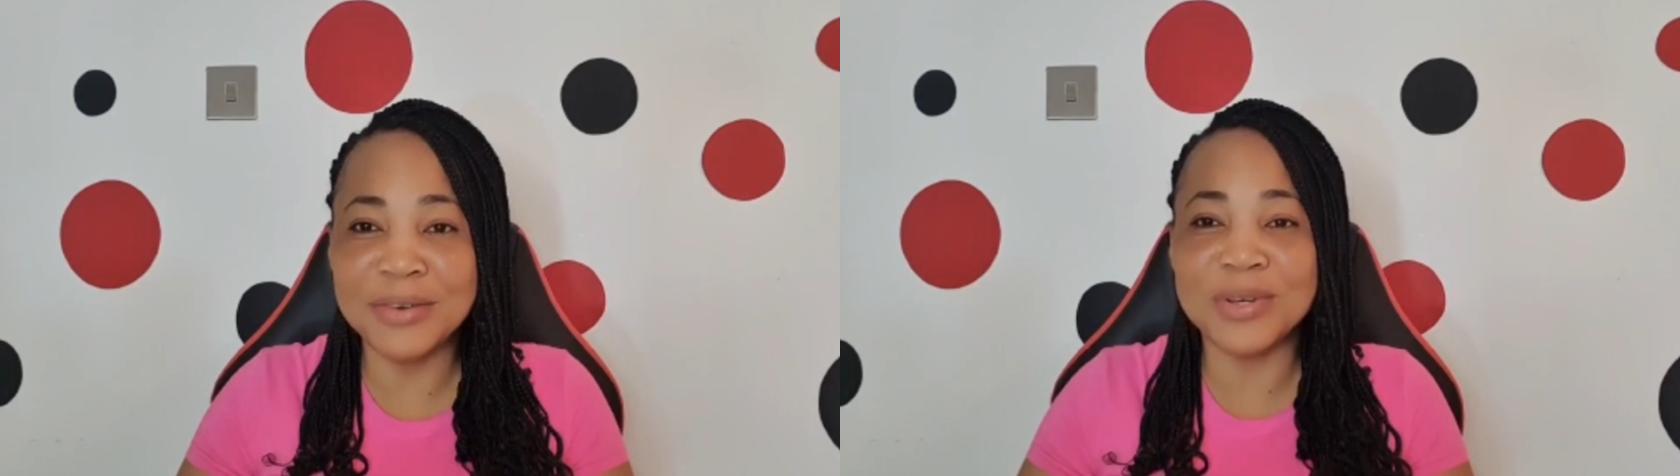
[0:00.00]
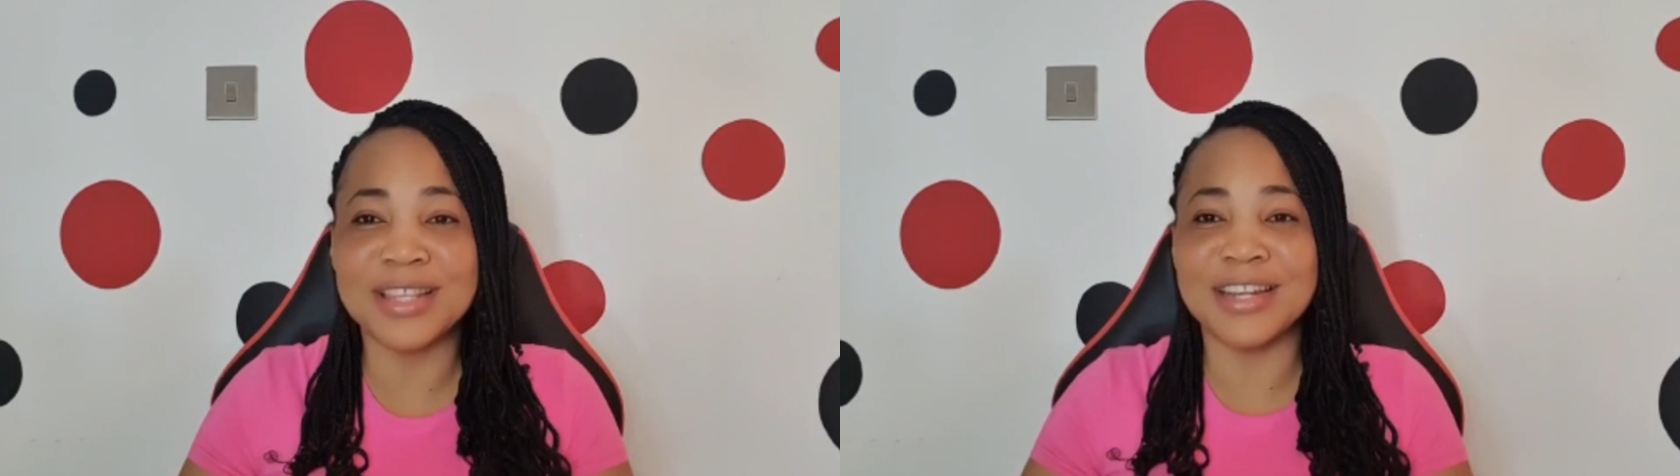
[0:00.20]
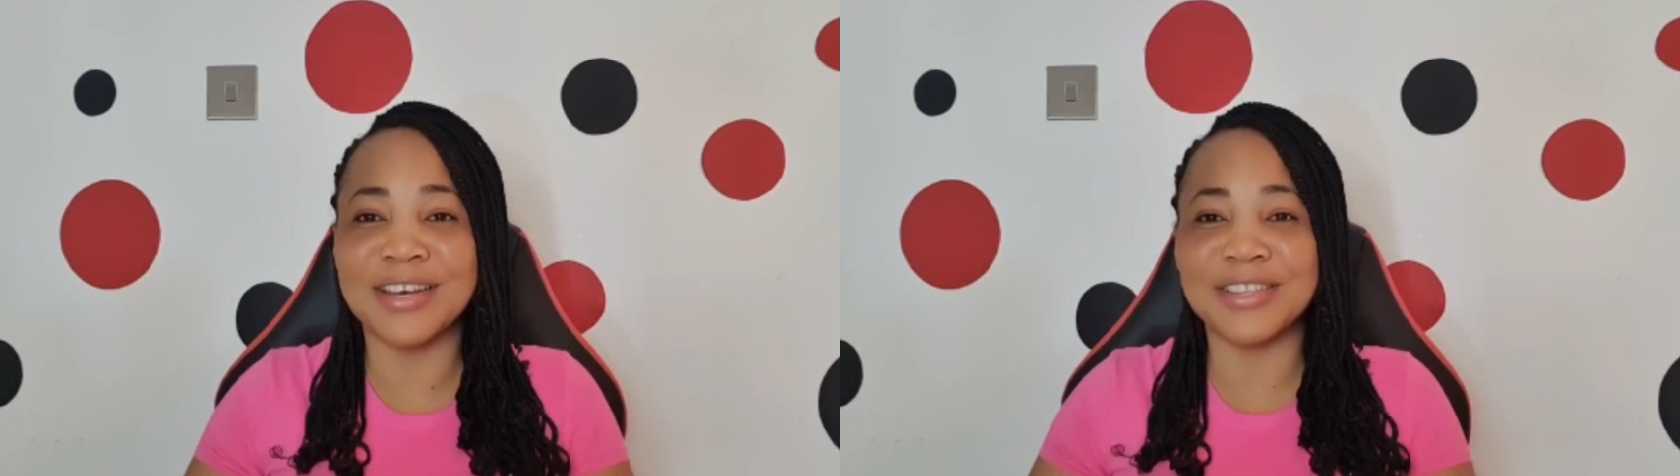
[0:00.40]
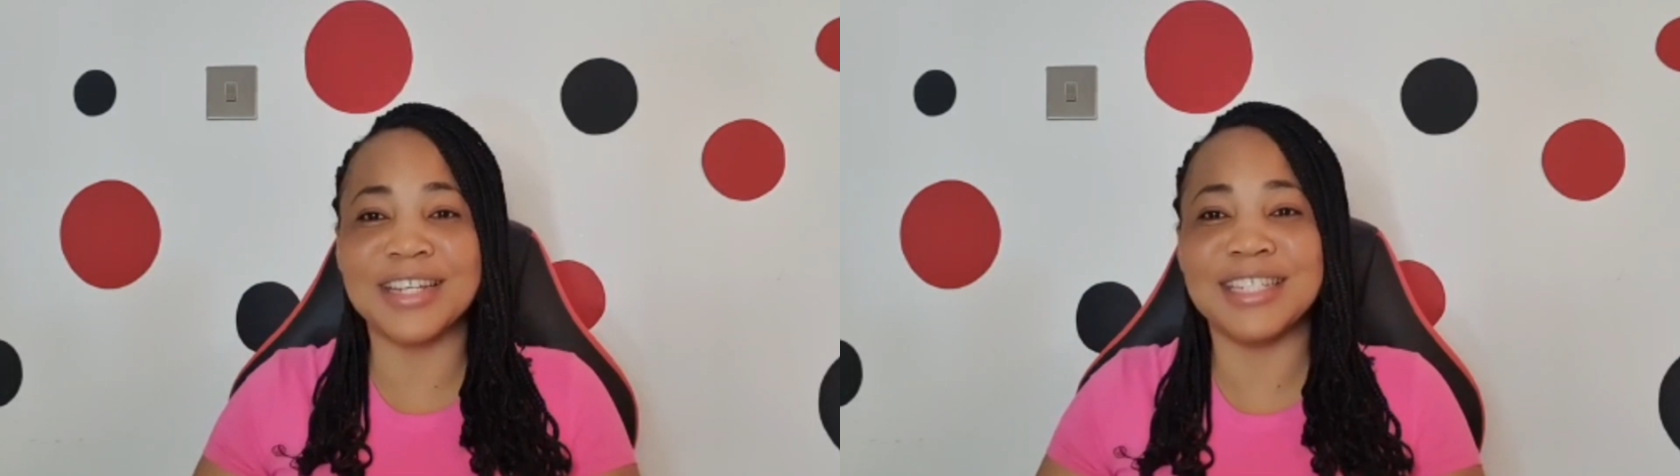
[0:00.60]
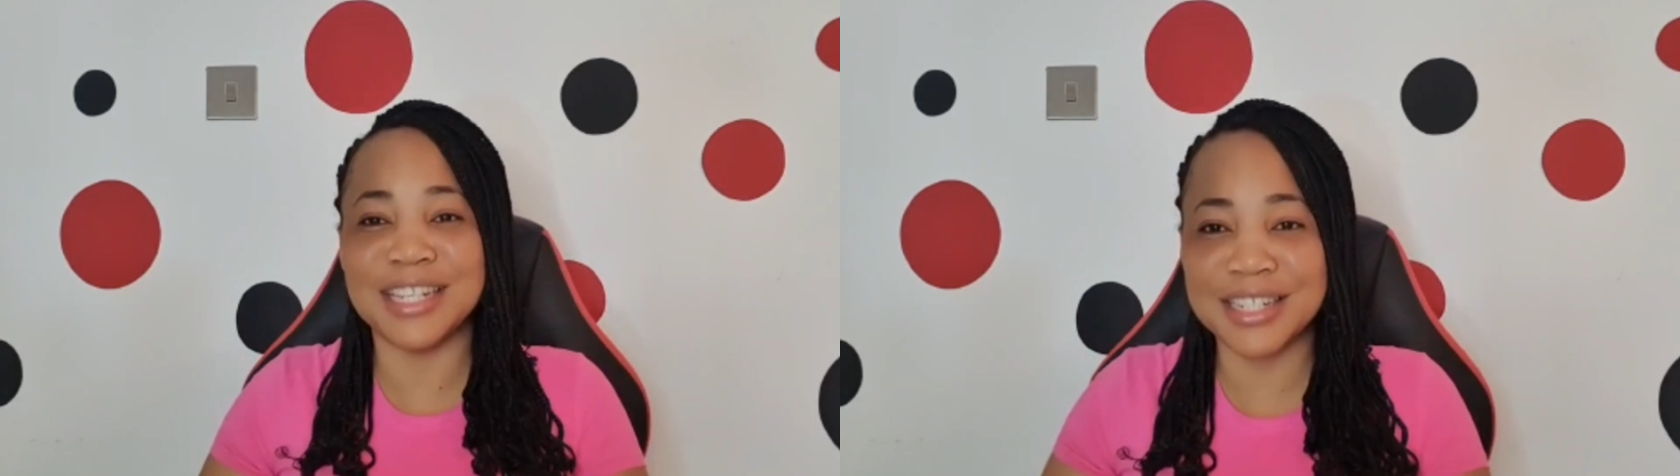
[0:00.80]
with another
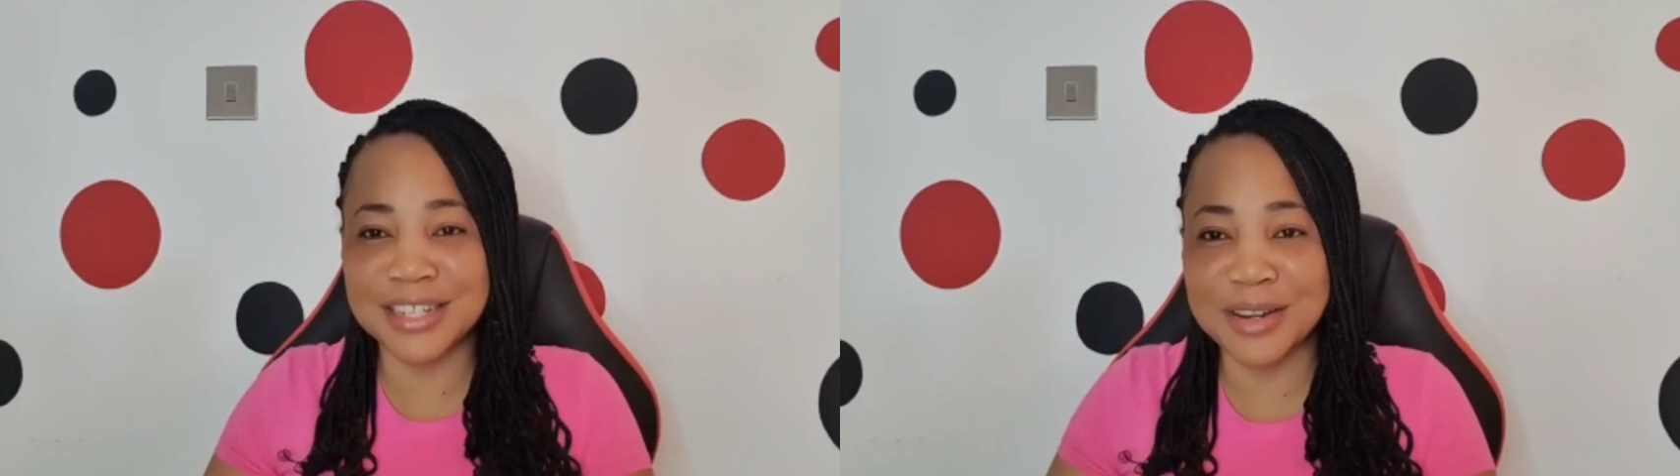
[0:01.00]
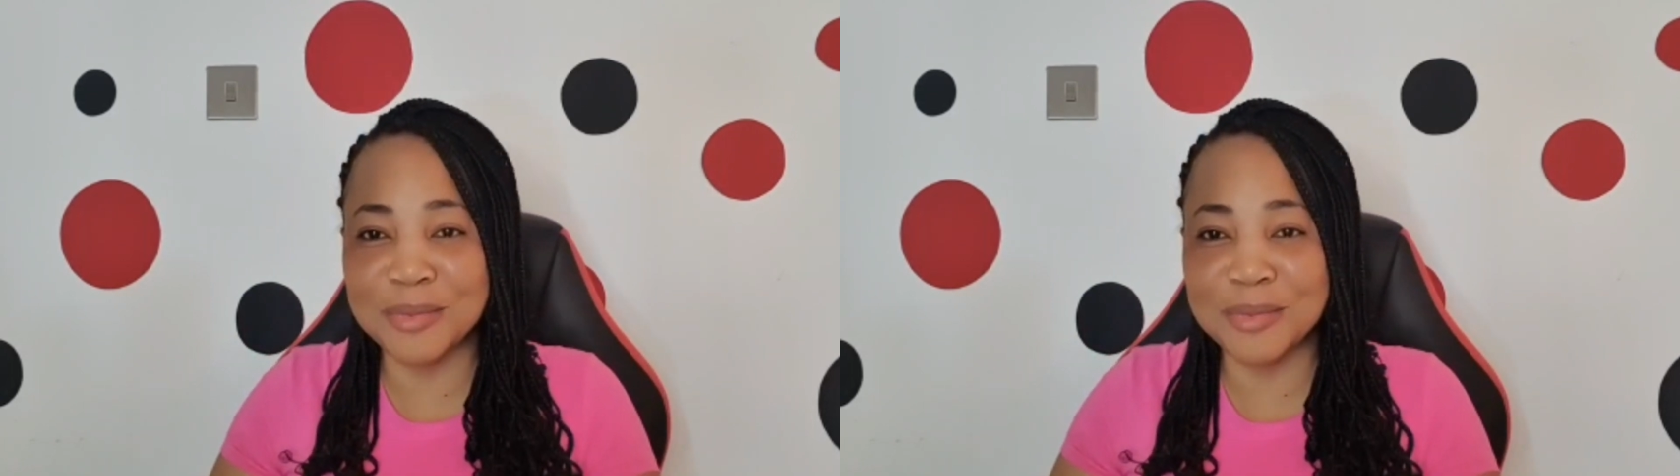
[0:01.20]
digital